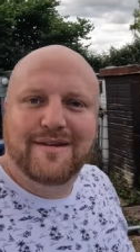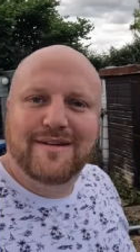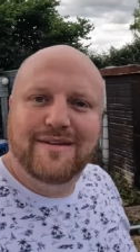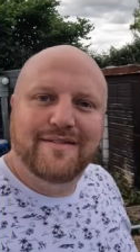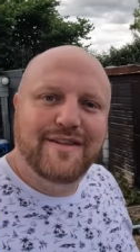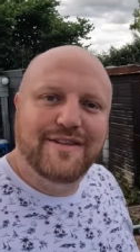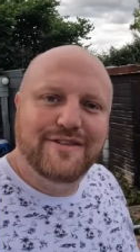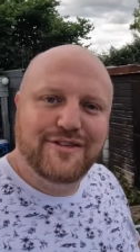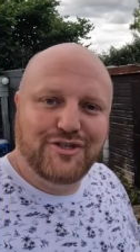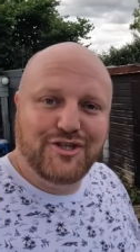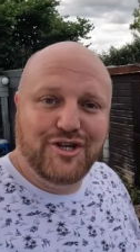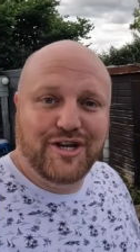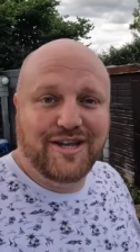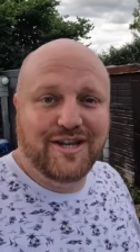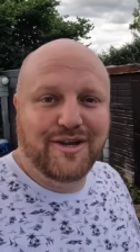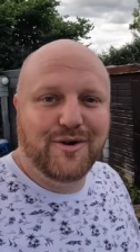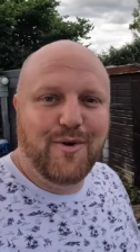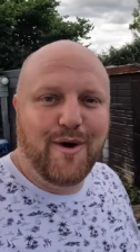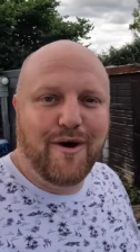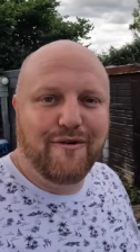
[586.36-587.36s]
There's a
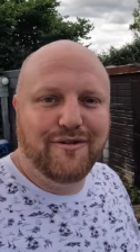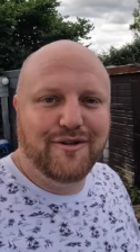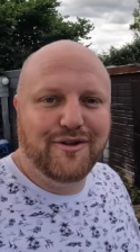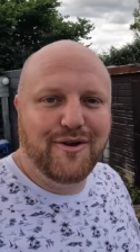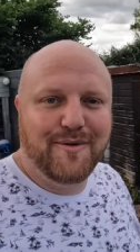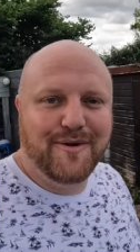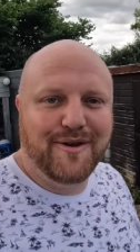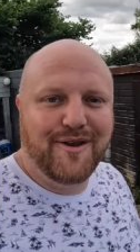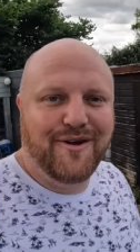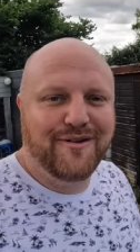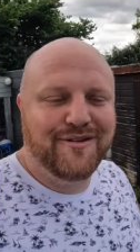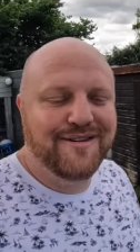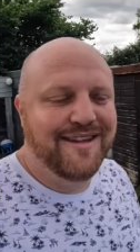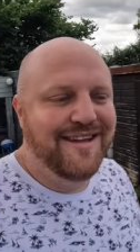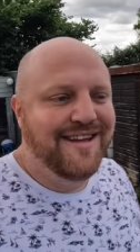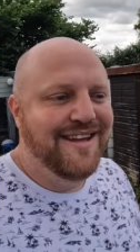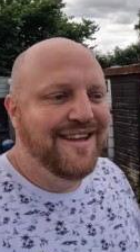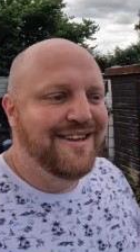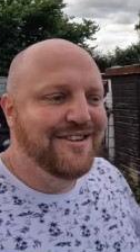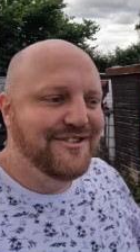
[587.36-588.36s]
chicken quarrel going on.
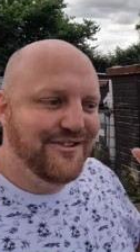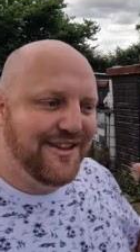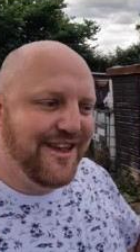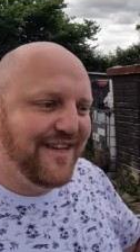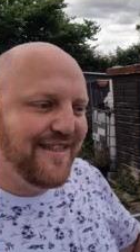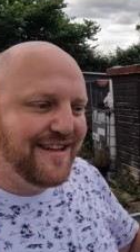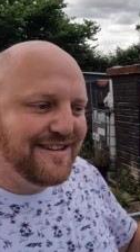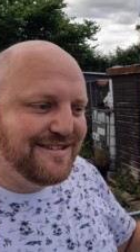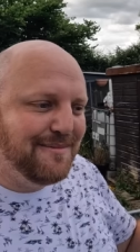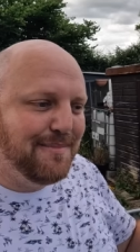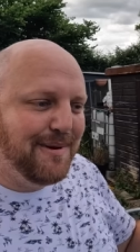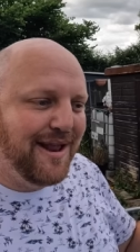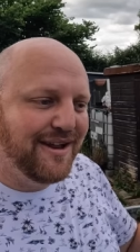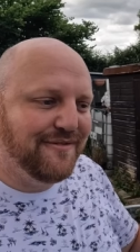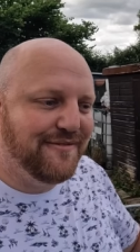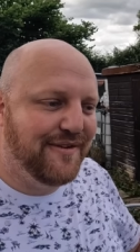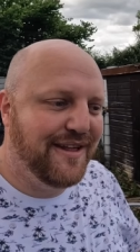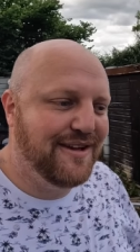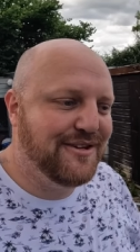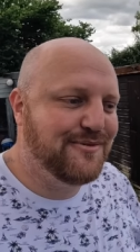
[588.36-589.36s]
So yeah, that's the plan
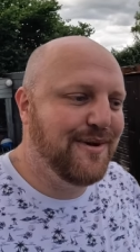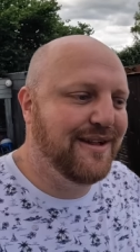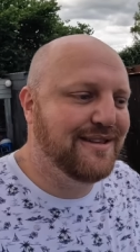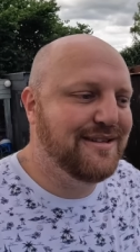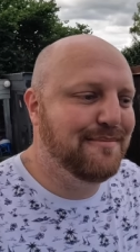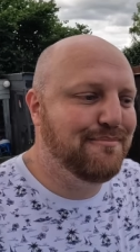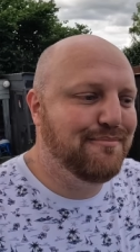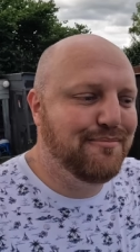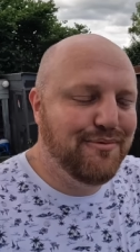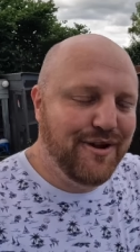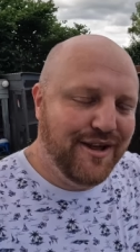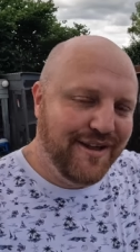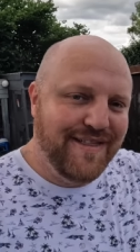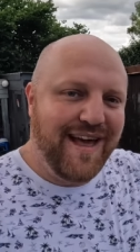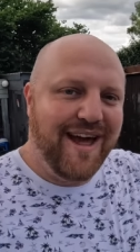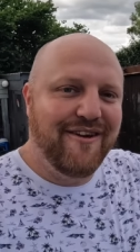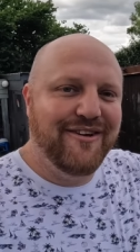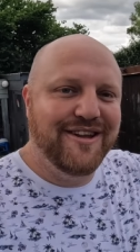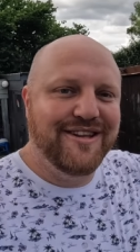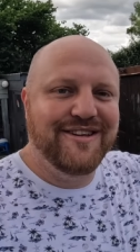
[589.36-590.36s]
for that as well, to bring
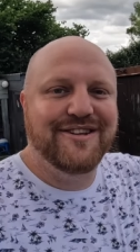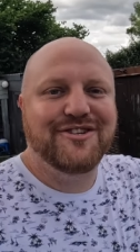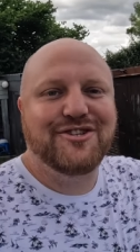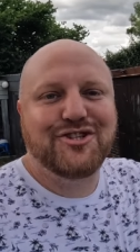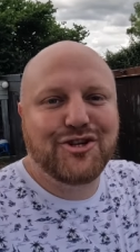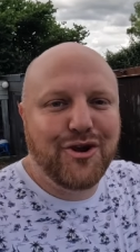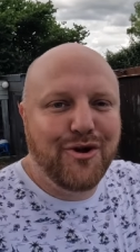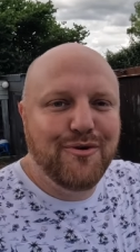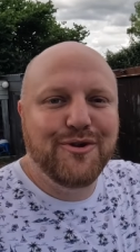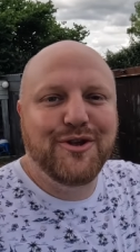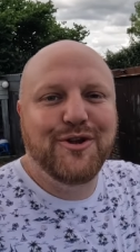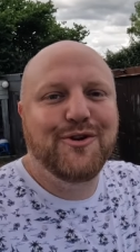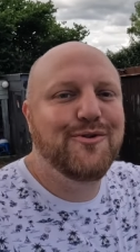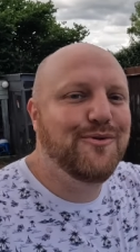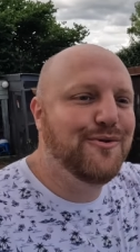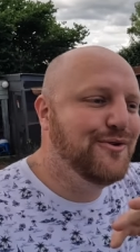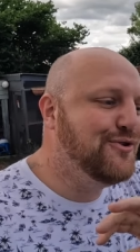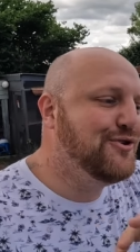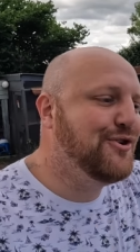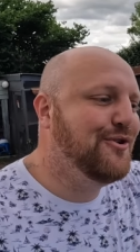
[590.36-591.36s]
that in and show
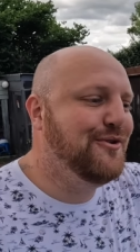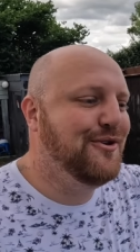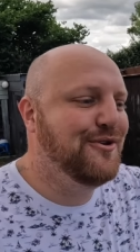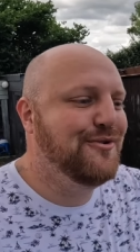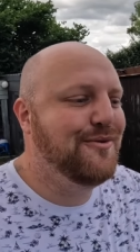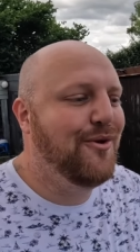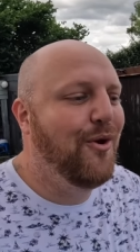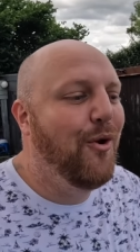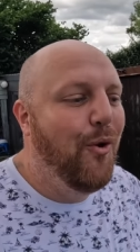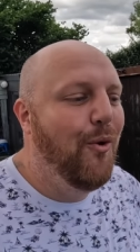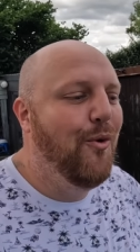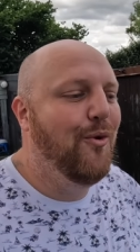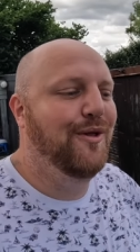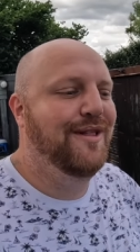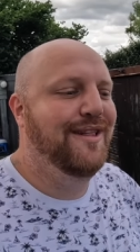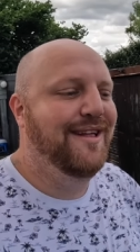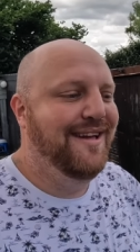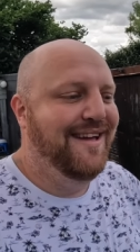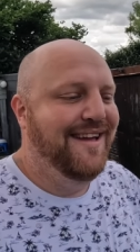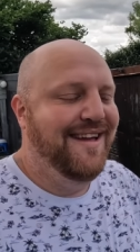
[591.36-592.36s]
you, show you
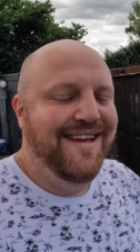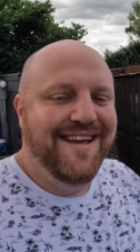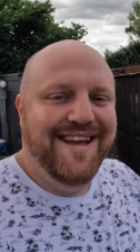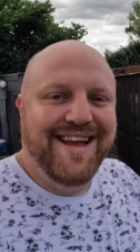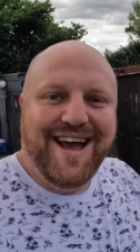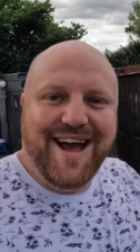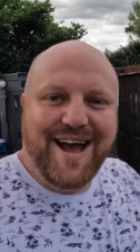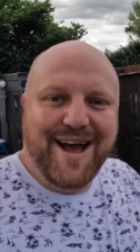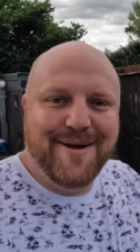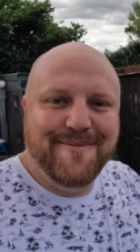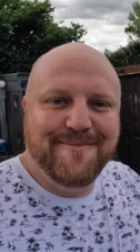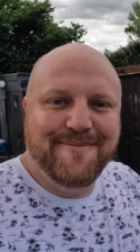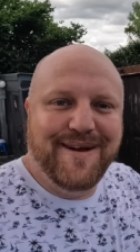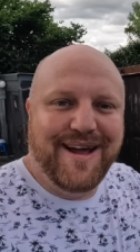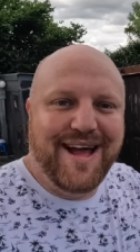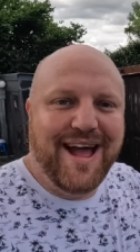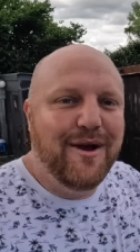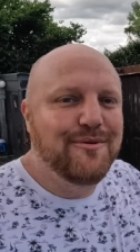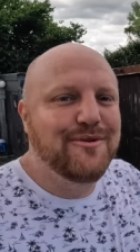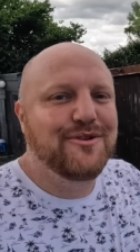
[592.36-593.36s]
all um,
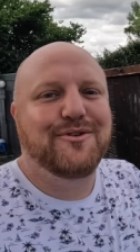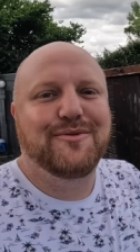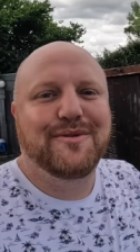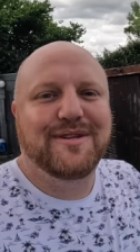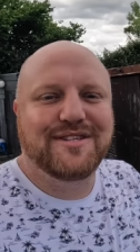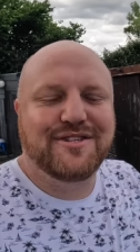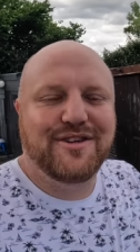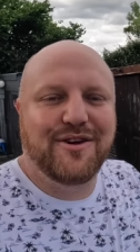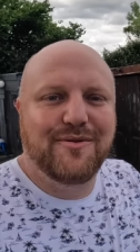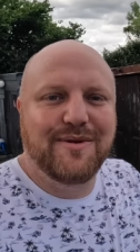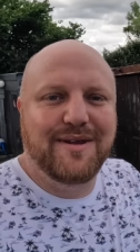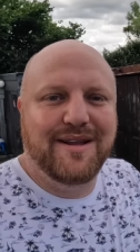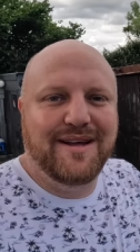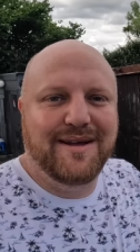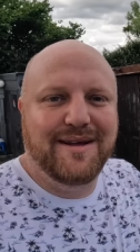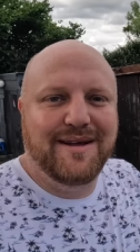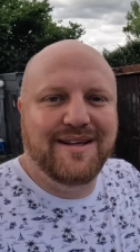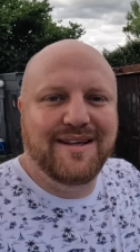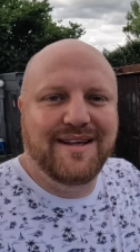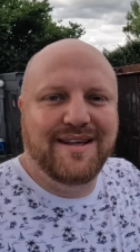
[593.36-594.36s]
how to do the
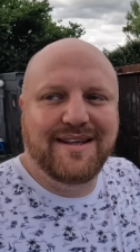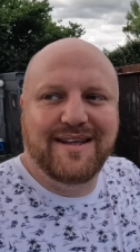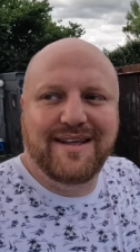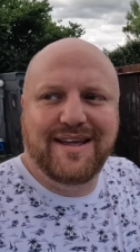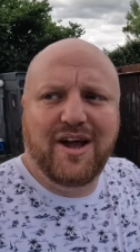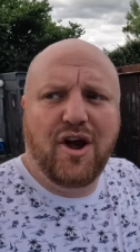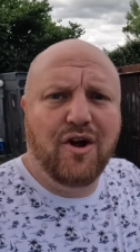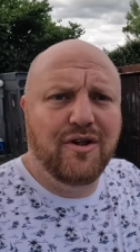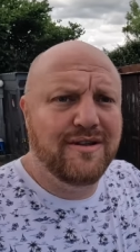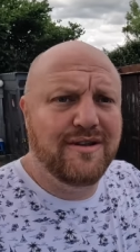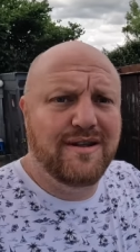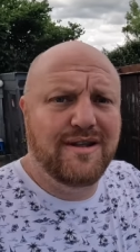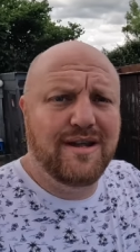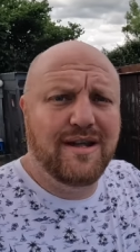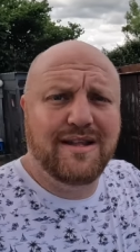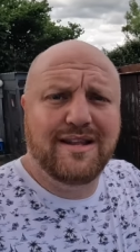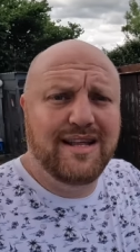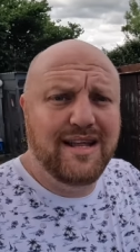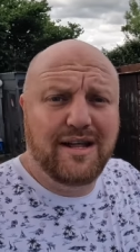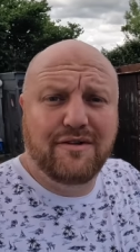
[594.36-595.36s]
solar on,
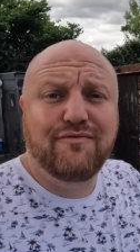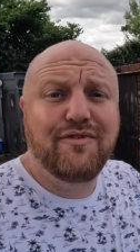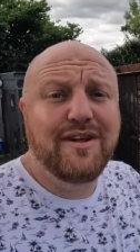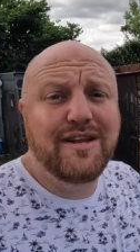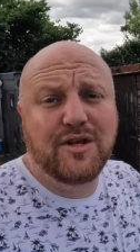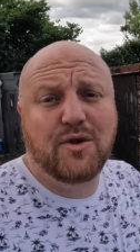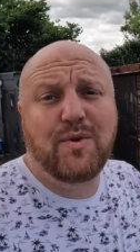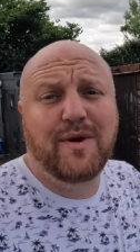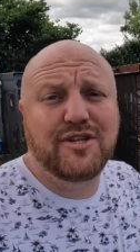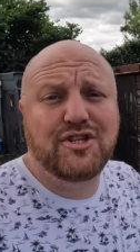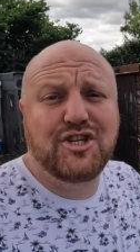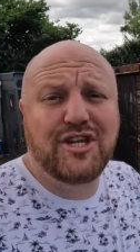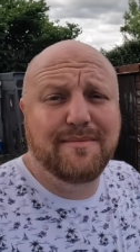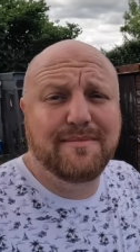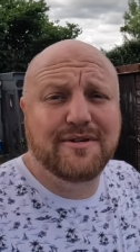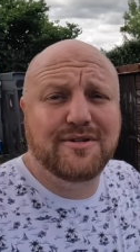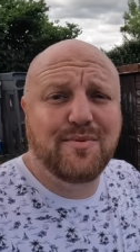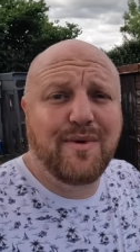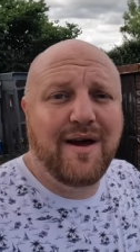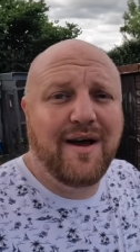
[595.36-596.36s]
and are really quite cheap
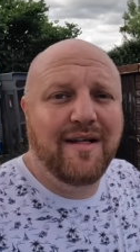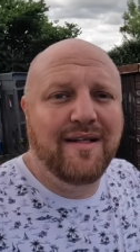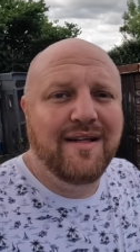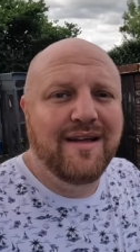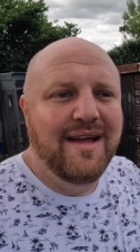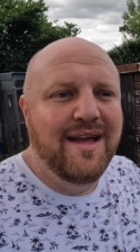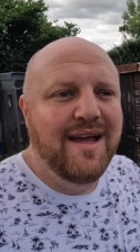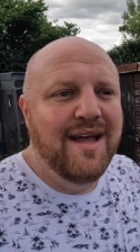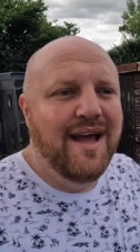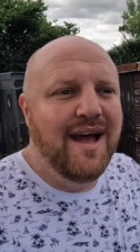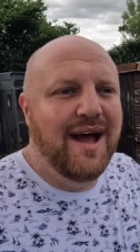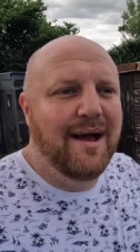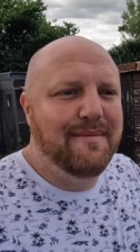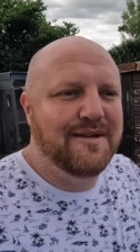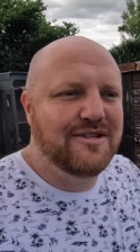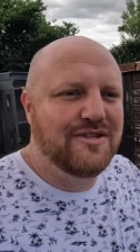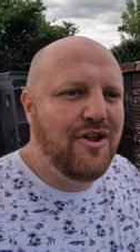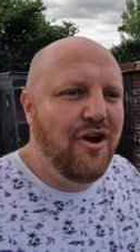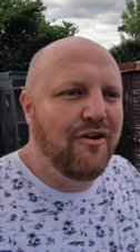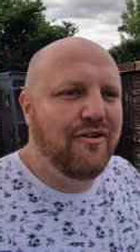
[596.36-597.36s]
as well. Um,
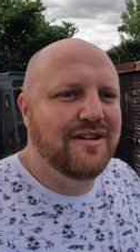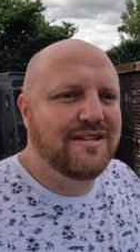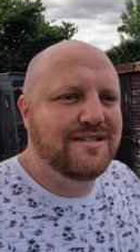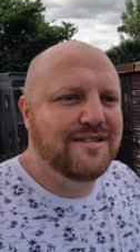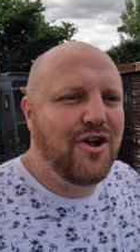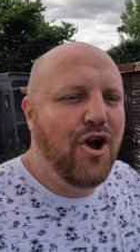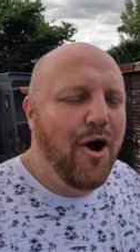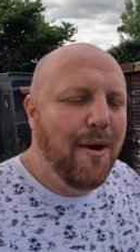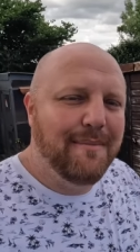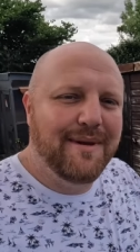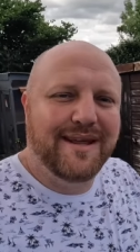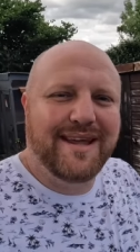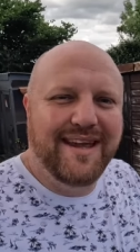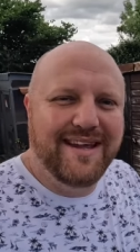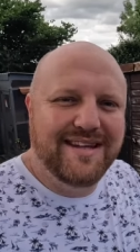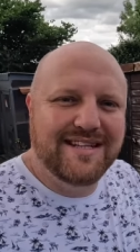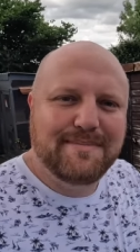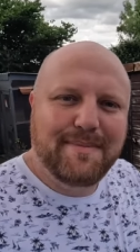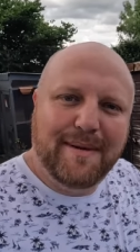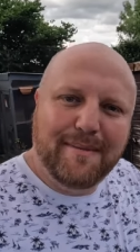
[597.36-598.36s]
it's not as
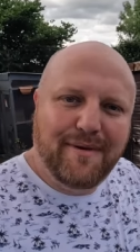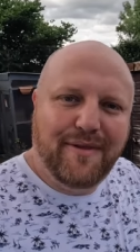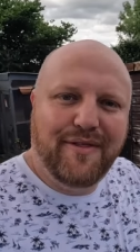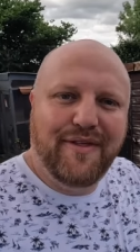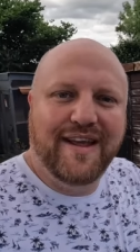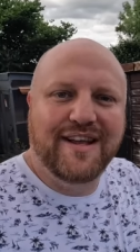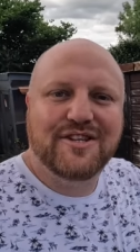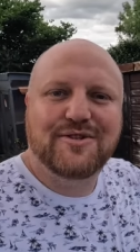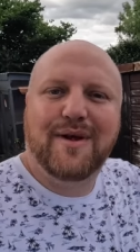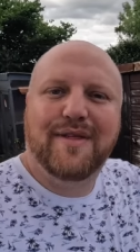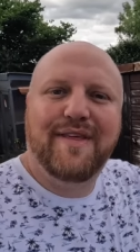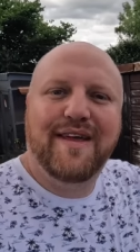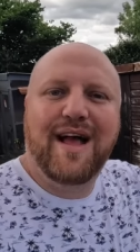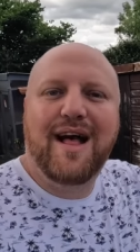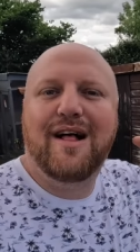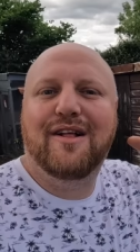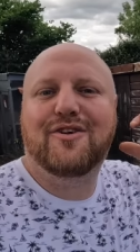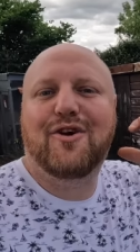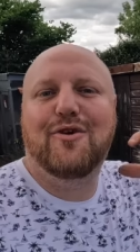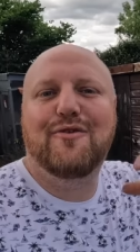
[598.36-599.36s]
complicated as people think, so I think
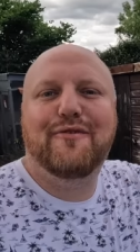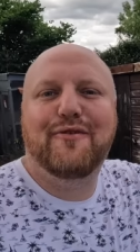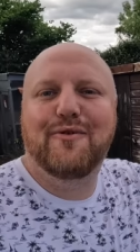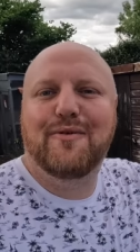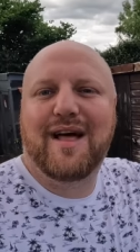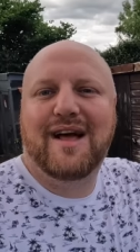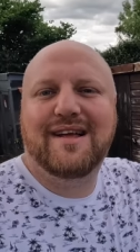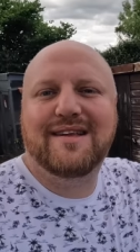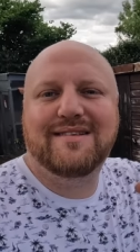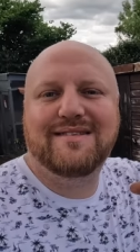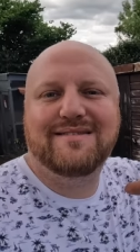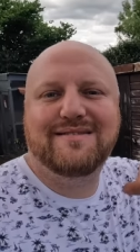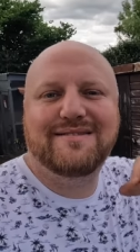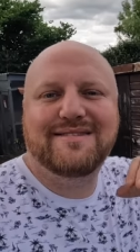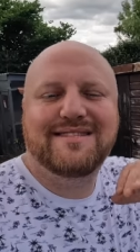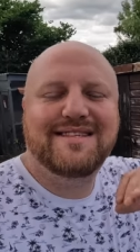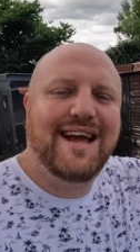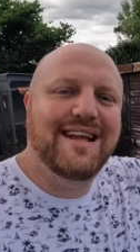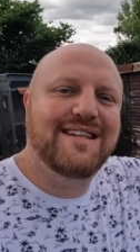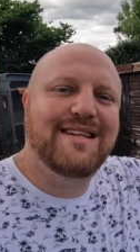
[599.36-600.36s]
I'll go through that
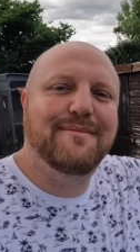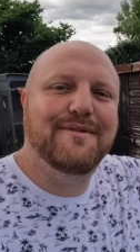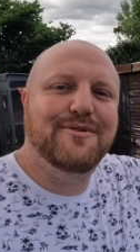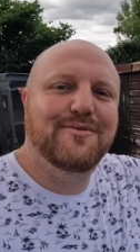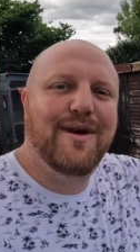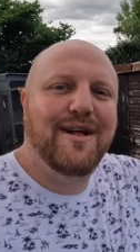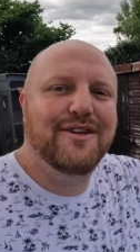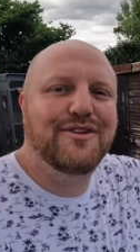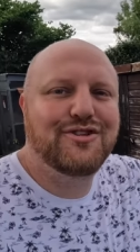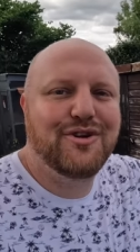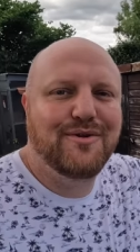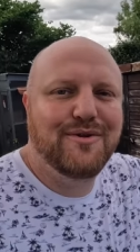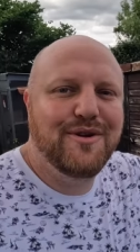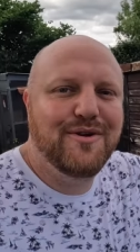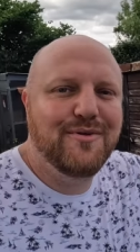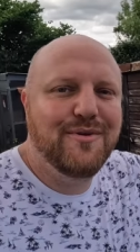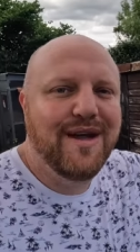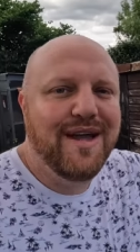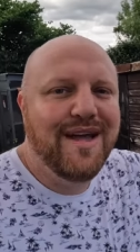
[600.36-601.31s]
setup as well, show you